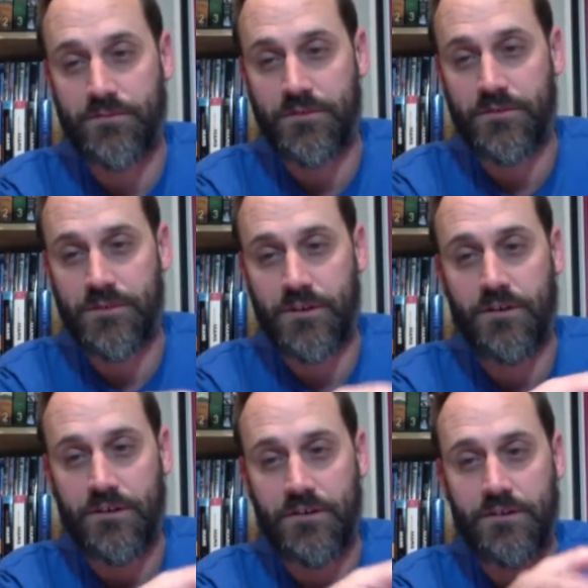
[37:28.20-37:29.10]
you know,
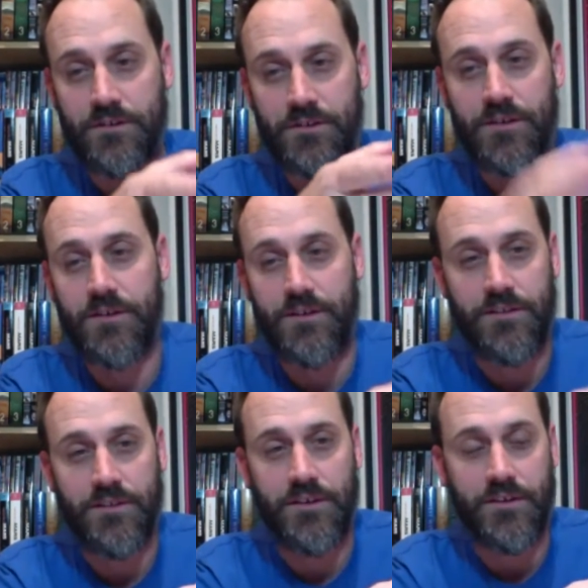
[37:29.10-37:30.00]

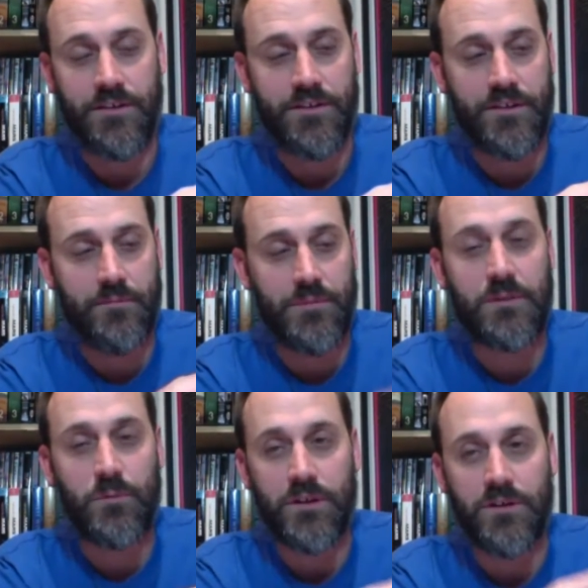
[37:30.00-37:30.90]
the
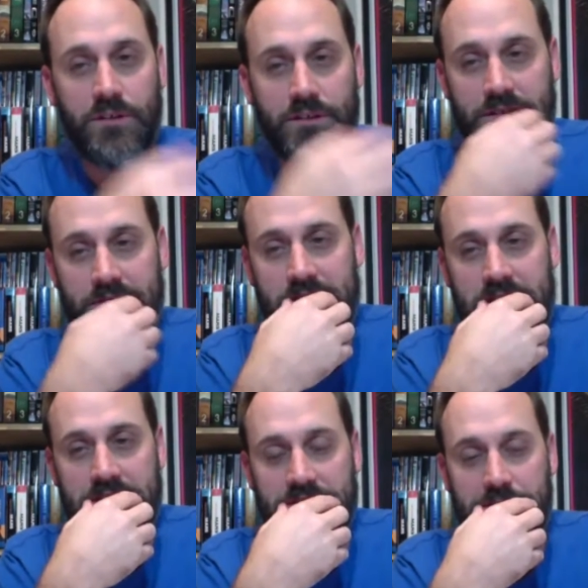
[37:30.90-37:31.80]
Big Will
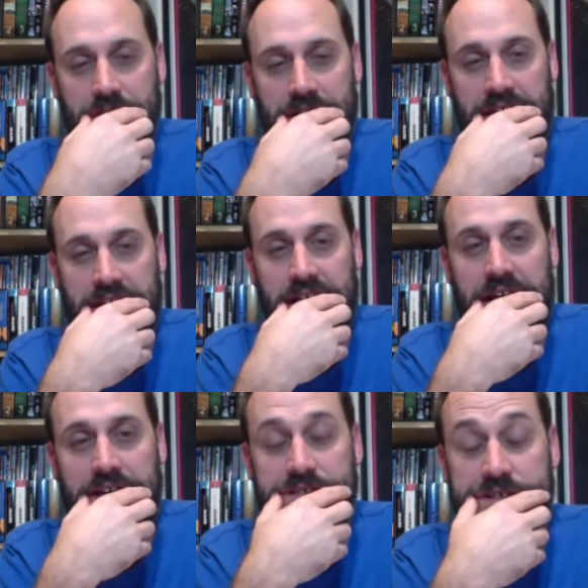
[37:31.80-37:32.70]
gift. But like,
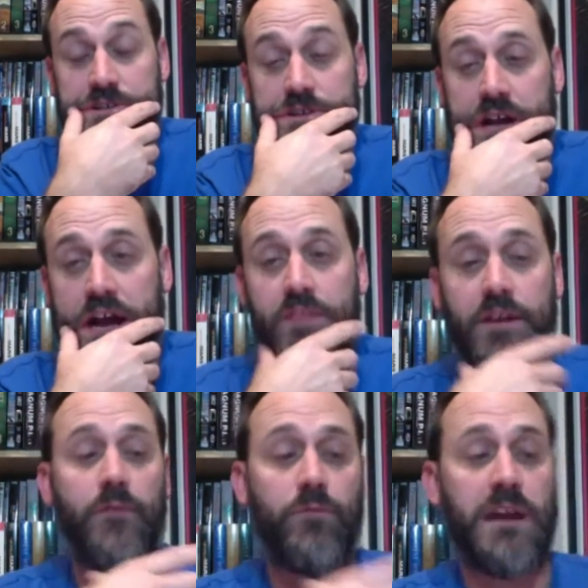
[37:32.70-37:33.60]
it's just, I
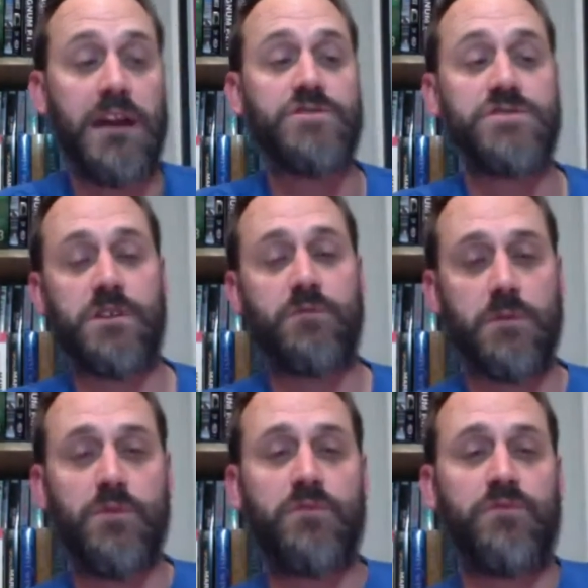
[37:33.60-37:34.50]
think, an interesting
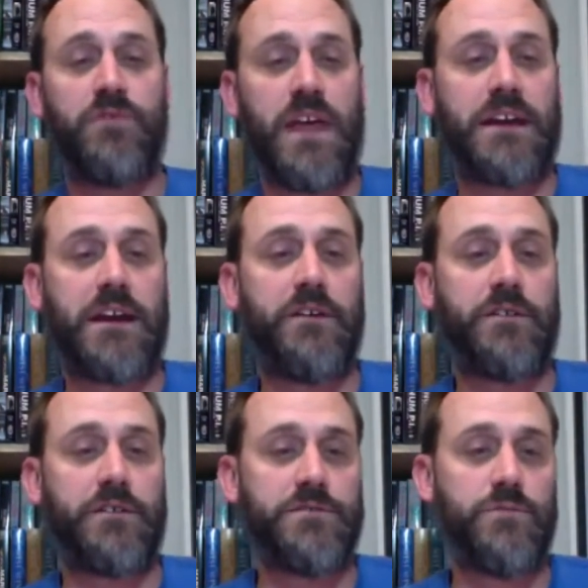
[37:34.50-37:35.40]
reboot for that
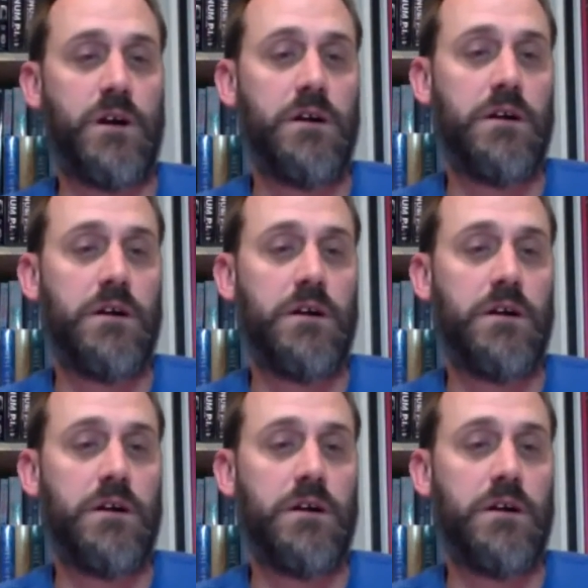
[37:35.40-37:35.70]
character as well.